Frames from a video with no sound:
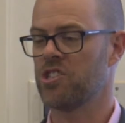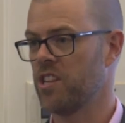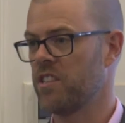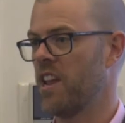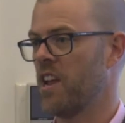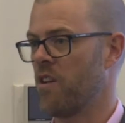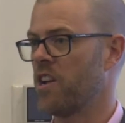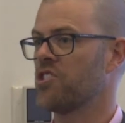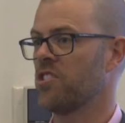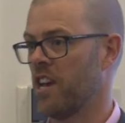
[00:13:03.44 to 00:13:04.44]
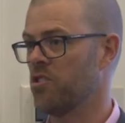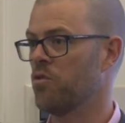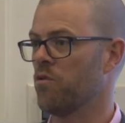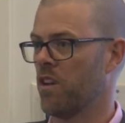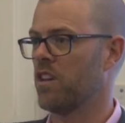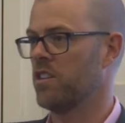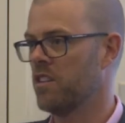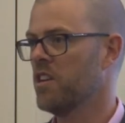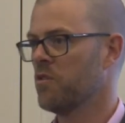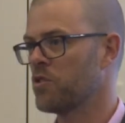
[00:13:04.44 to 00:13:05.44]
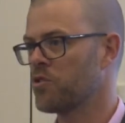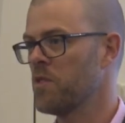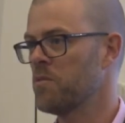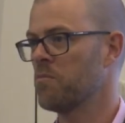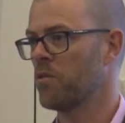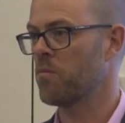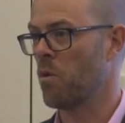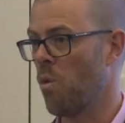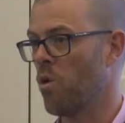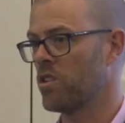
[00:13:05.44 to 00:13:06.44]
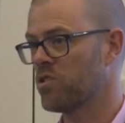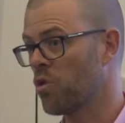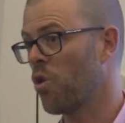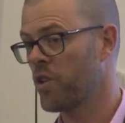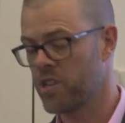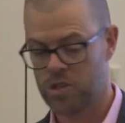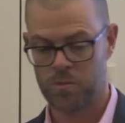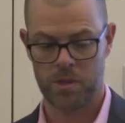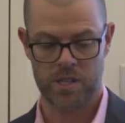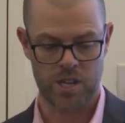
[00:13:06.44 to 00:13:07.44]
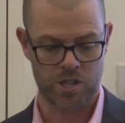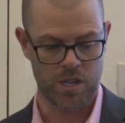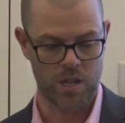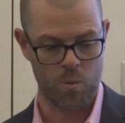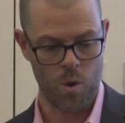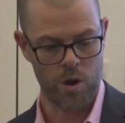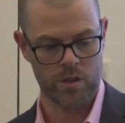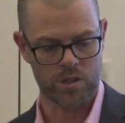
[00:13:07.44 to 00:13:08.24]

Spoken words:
you need that aeration, that UV for treatment, but from a water storage, potentially it can work.